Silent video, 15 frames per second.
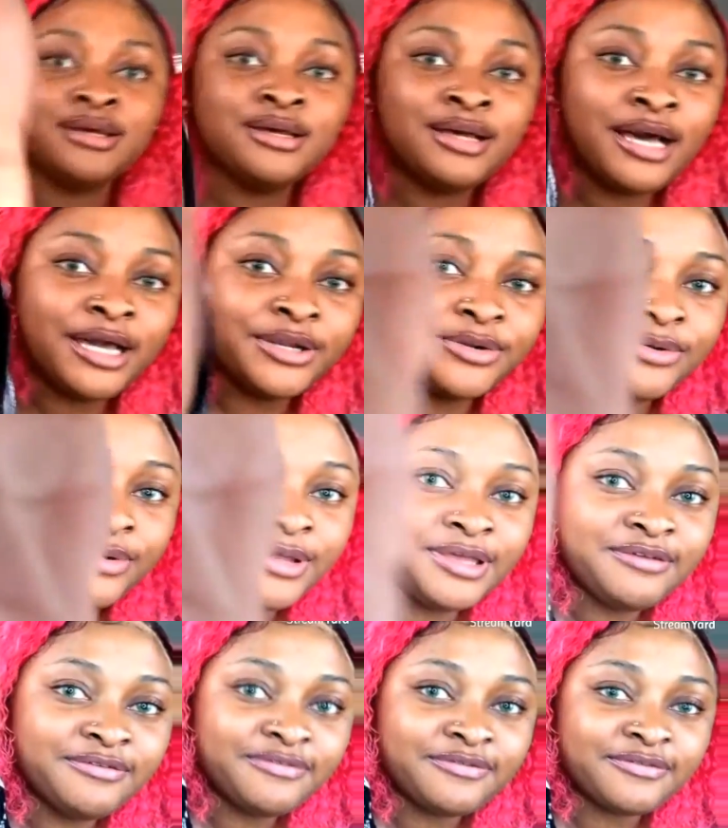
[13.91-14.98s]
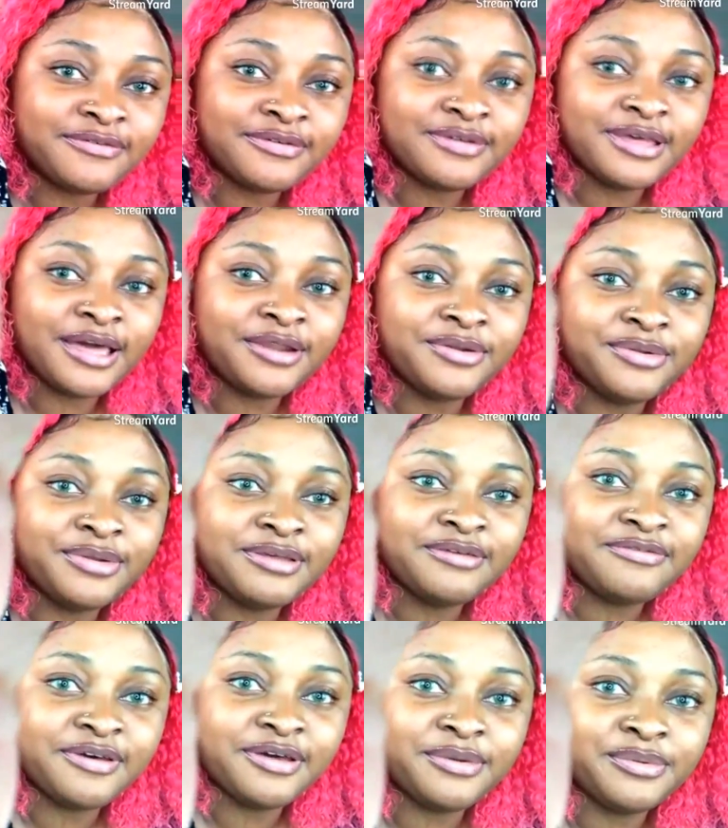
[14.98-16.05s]
I don't know
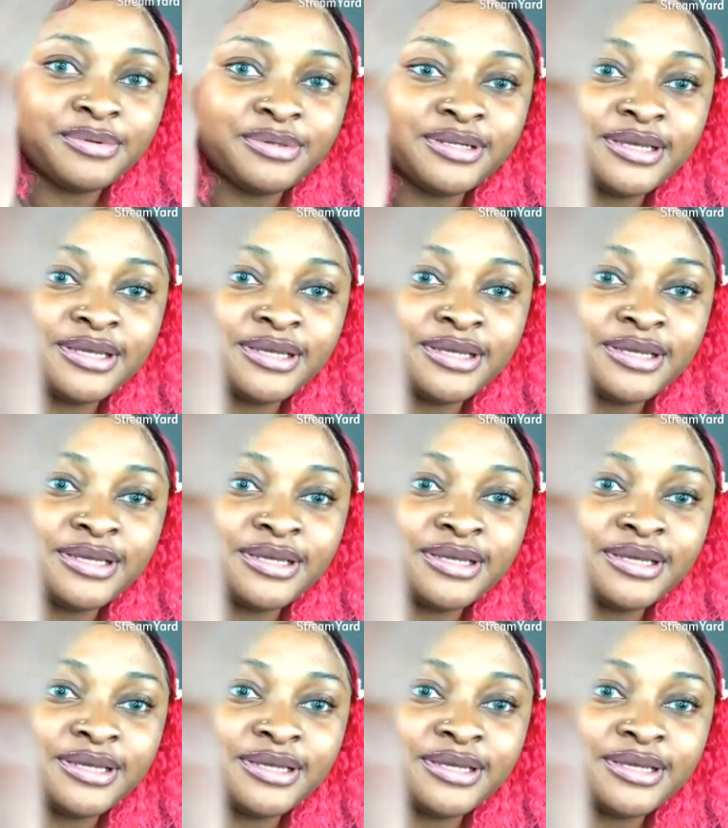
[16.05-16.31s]
if anyone